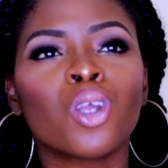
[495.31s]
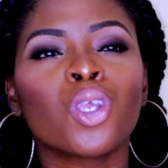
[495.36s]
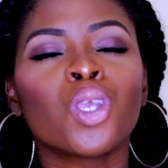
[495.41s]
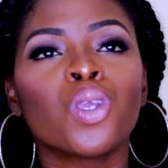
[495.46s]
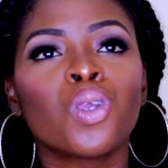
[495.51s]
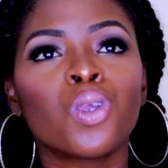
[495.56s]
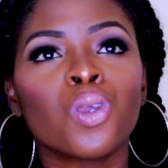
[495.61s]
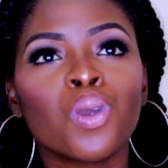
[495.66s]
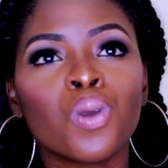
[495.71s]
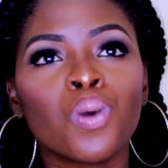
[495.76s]

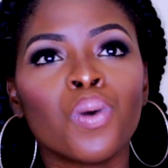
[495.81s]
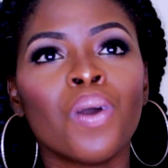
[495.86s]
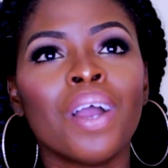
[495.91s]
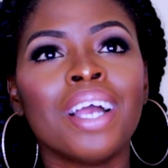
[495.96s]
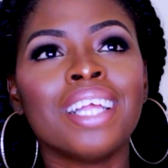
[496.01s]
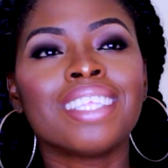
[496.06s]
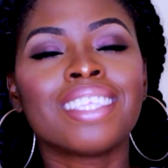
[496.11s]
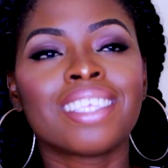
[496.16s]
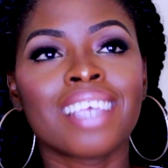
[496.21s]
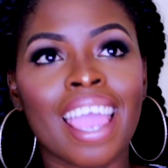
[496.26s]
you
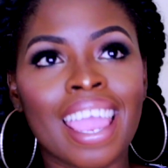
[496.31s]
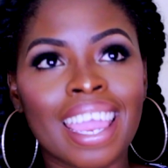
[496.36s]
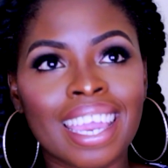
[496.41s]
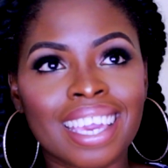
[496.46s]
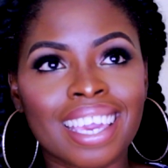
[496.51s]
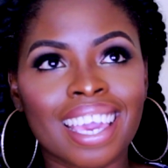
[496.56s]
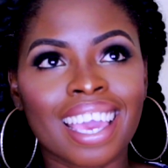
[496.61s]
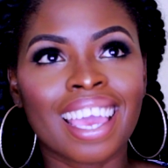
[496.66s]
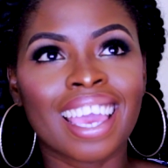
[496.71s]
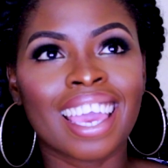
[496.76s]

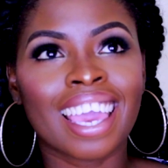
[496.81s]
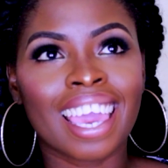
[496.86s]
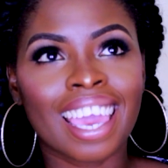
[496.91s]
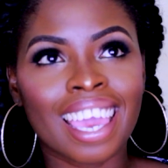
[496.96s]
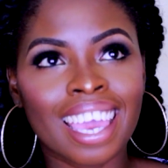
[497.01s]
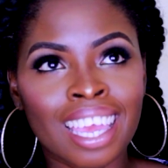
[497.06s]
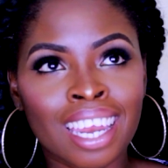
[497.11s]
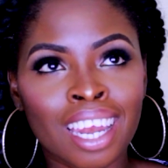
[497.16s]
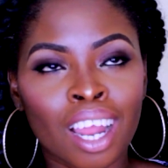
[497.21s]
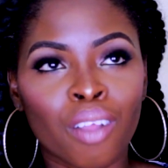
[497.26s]
take
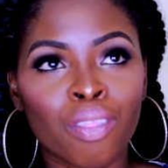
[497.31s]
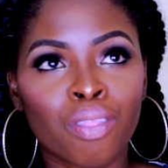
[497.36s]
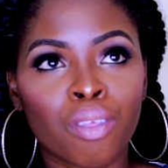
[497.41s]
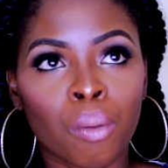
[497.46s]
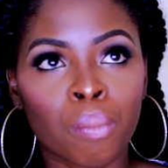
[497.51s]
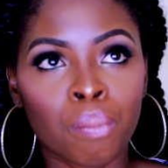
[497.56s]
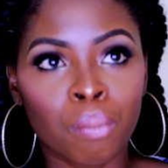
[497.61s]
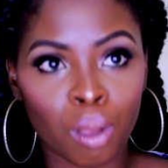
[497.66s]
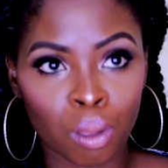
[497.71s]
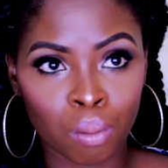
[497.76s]
in
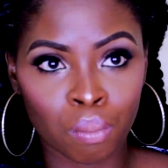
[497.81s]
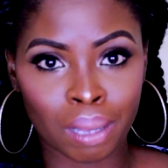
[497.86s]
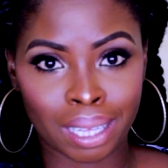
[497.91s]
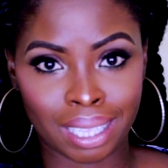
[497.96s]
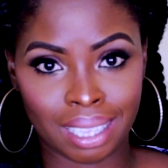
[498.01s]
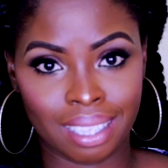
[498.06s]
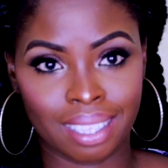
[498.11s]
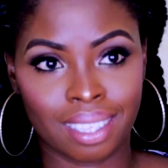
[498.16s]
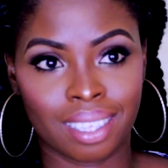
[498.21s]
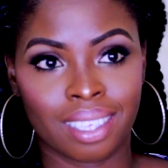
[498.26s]
the
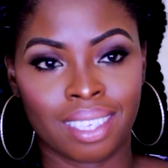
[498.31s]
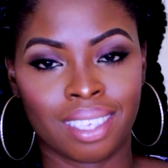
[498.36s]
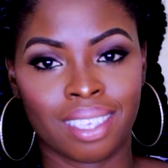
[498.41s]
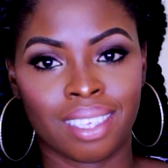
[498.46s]
moment.